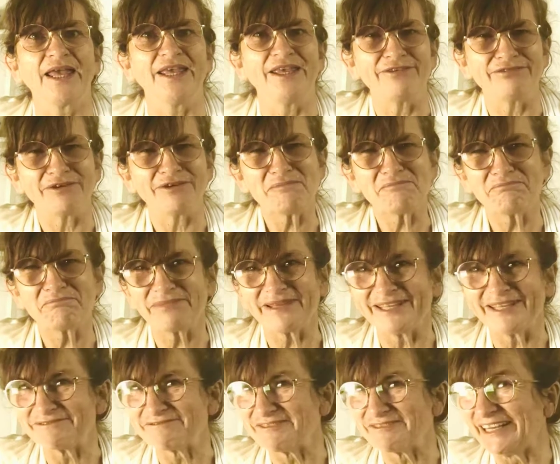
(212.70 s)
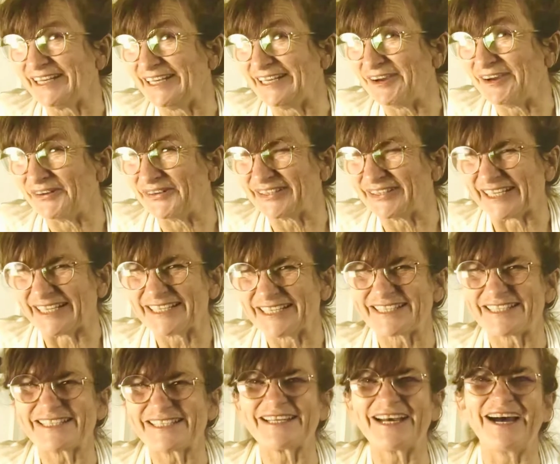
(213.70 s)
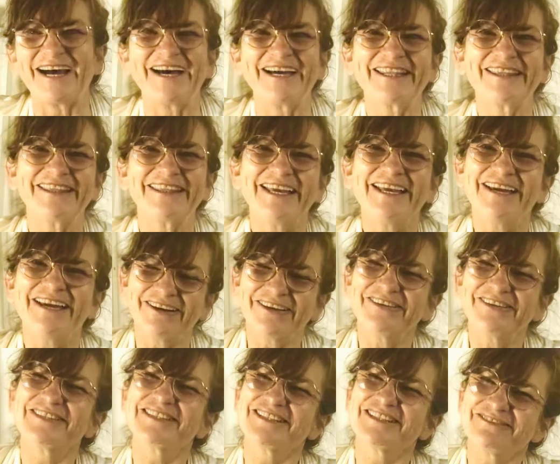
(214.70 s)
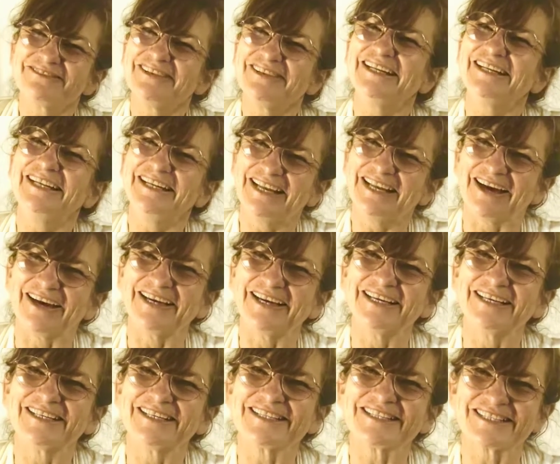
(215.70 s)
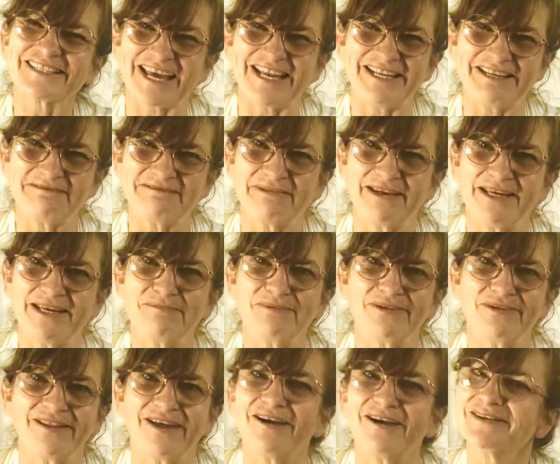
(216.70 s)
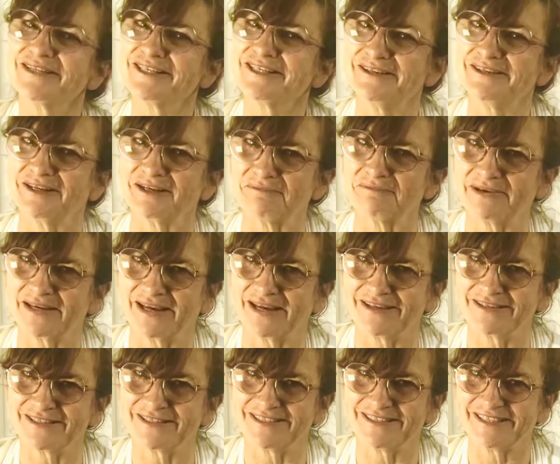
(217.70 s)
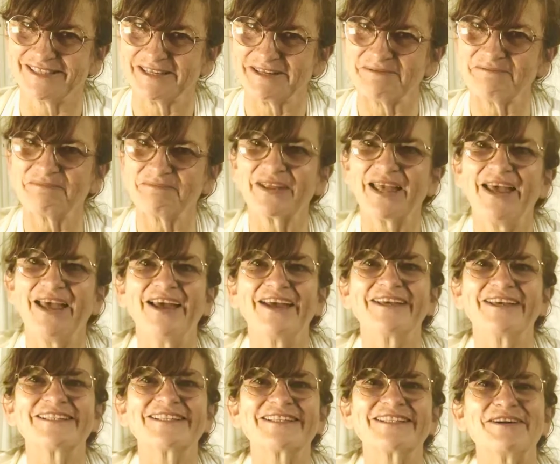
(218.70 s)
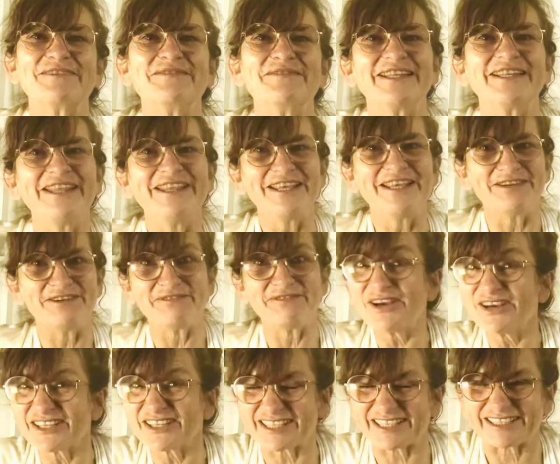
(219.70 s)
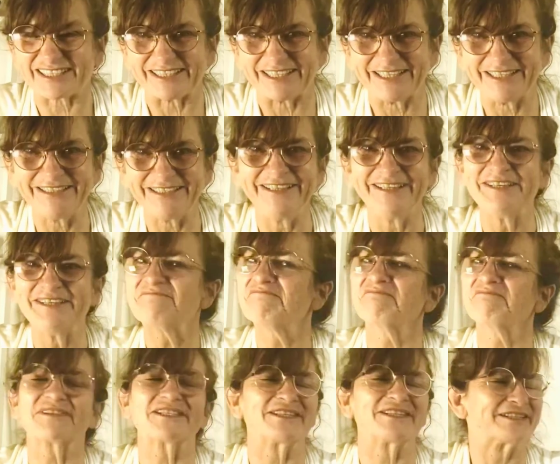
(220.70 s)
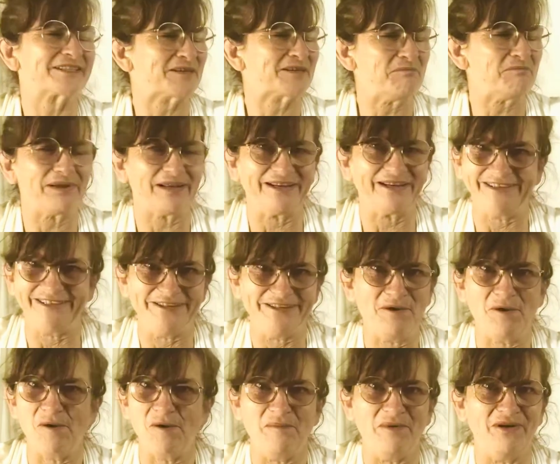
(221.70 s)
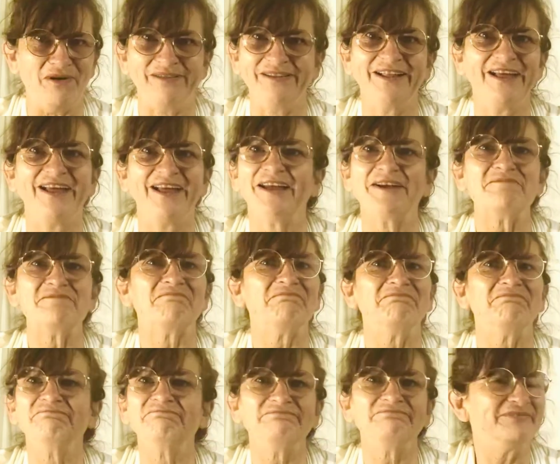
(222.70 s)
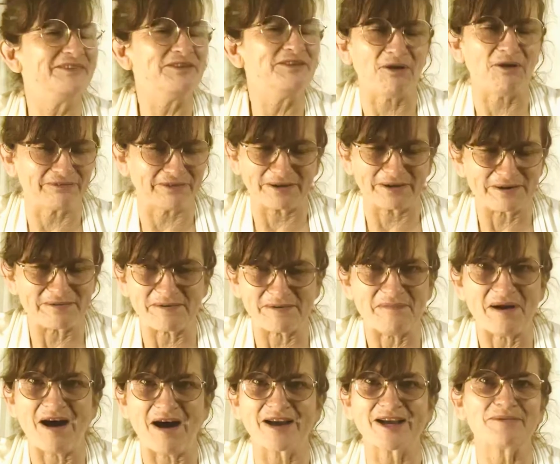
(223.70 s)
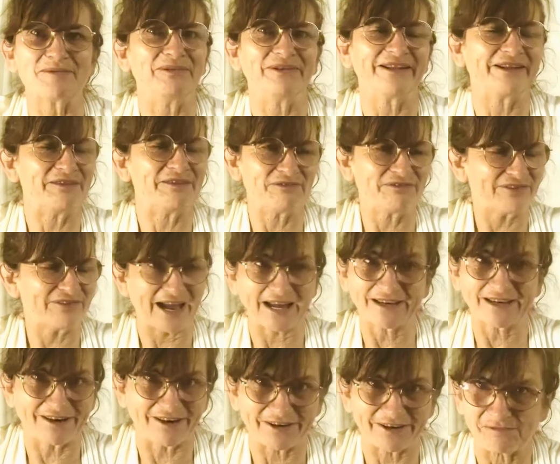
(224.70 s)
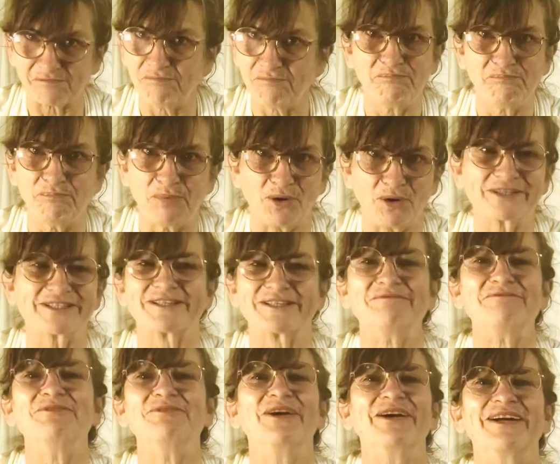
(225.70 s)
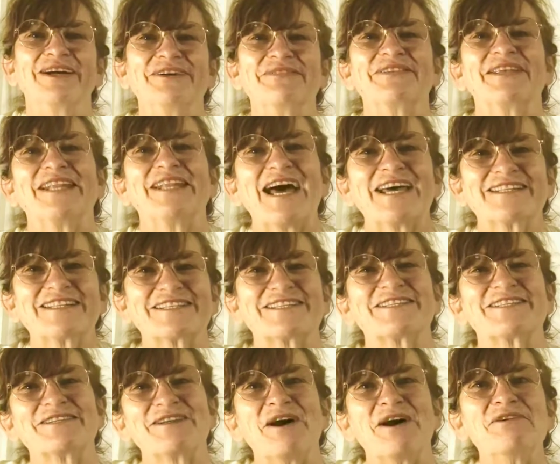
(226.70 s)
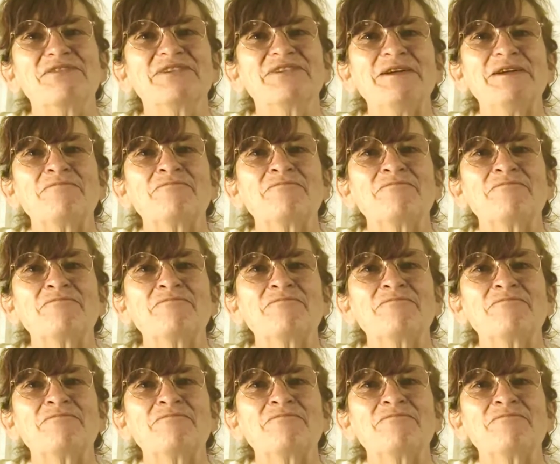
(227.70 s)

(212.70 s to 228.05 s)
If I'm being really honest, I think I also really liked telling people that I was doing a PhD. So within the university, it's just completely normal, not very remarkable, in fact, kind of bottom rung of the ladder stuff.